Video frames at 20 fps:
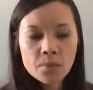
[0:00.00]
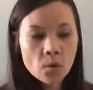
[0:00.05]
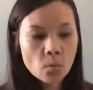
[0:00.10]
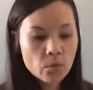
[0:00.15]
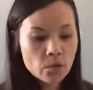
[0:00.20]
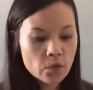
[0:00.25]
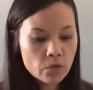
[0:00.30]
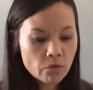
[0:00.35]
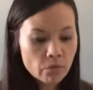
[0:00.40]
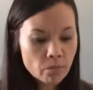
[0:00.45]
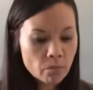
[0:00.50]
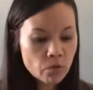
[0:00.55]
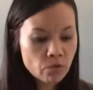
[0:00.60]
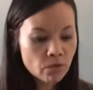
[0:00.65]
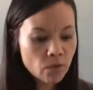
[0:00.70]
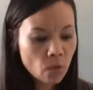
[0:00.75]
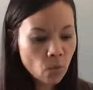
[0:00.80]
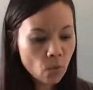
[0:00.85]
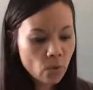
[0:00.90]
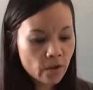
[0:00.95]
When you remove
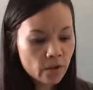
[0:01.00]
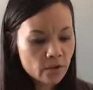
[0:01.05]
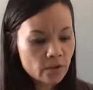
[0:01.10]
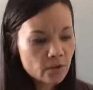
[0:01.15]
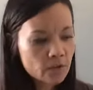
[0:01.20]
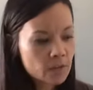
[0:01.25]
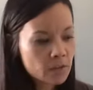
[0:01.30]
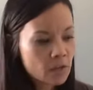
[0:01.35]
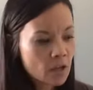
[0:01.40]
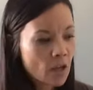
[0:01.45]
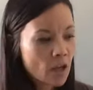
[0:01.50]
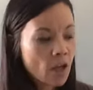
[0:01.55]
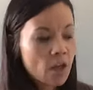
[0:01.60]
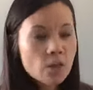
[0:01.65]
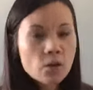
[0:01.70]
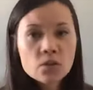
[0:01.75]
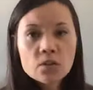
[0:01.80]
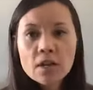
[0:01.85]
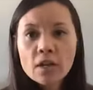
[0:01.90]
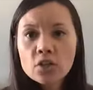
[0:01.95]
the oils,
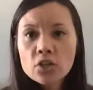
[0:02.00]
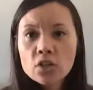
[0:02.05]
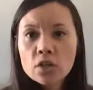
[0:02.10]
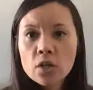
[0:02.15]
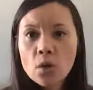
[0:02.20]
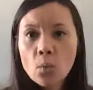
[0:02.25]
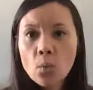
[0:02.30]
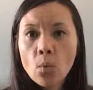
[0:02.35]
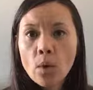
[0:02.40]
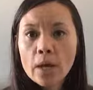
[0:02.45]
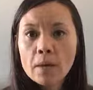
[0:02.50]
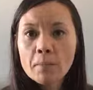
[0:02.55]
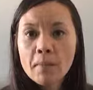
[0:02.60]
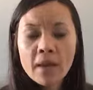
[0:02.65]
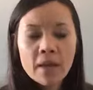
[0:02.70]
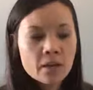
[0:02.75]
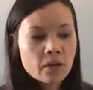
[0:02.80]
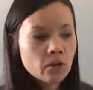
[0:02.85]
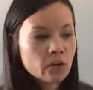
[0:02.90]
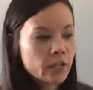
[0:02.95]
there's actually a white
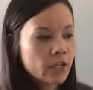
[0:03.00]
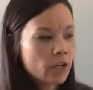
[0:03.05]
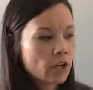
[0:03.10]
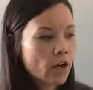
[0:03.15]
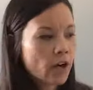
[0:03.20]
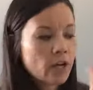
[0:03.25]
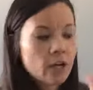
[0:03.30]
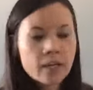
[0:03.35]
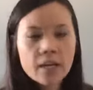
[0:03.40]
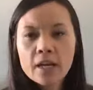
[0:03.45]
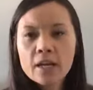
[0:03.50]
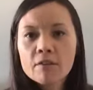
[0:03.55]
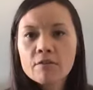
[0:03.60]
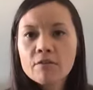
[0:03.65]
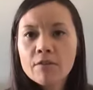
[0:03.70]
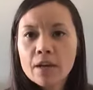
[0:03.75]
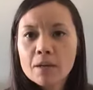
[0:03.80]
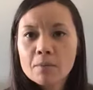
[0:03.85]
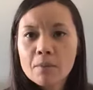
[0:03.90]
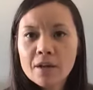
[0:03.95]
panel here. I can't
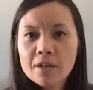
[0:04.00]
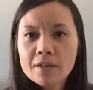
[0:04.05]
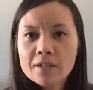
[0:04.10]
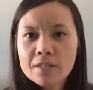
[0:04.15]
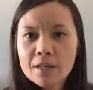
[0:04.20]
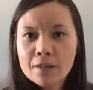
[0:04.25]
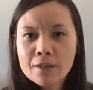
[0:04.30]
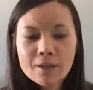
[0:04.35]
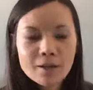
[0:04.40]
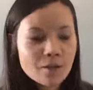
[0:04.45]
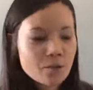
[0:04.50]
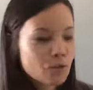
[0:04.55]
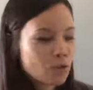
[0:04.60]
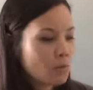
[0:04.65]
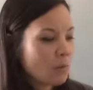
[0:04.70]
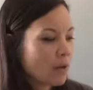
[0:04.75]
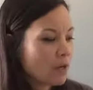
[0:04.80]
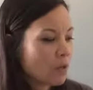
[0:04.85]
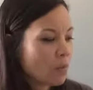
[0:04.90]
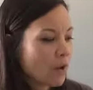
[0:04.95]
find mine because I think I threw
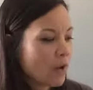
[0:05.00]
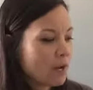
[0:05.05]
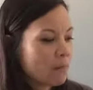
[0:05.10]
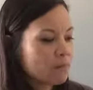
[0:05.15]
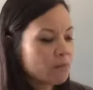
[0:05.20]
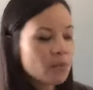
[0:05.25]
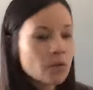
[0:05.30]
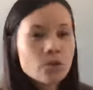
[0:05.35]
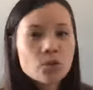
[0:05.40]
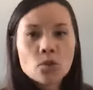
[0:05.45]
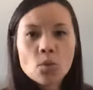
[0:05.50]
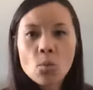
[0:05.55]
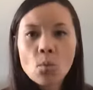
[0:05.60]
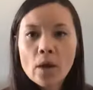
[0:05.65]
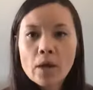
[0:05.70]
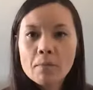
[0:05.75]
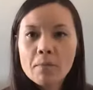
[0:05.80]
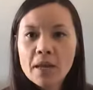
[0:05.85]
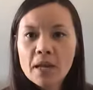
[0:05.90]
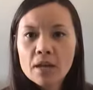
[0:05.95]
mine away. There's a
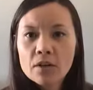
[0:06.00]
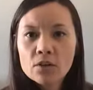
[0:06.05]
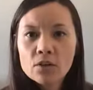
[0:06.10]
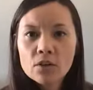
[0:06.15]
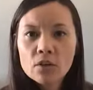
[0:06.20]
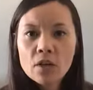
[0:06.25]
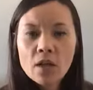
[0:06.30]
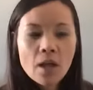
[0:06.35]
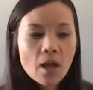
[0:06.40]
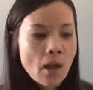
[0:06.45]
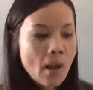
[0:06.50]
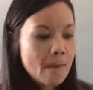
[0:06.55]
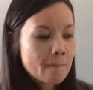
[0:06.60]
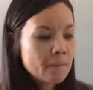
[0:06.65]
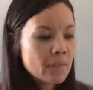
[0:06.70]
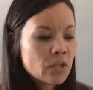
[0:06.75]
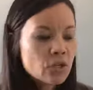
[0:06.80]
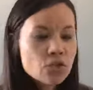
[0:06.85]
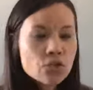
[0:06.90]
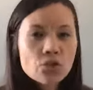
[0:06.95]
white panel.
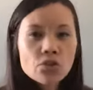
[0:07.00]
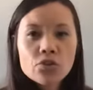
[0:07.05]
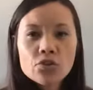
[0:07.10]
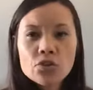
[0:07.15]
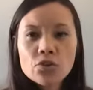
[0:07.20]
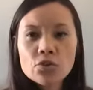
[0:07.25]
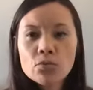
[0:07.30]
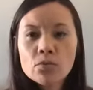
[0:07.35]
Be sure to